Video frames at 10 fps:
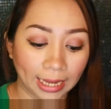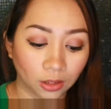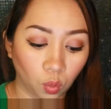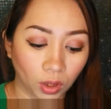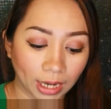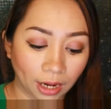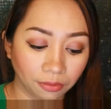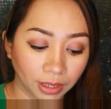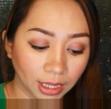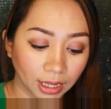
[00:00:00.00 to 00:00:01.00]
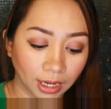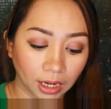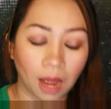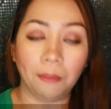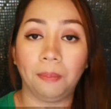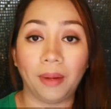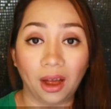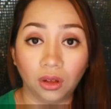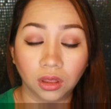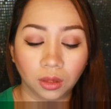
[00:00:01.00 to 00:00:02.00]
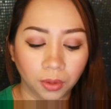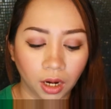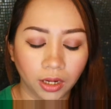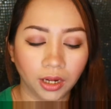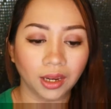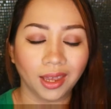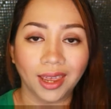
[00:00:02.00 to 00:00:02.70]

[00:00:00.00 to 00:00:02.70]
And what I really like about the product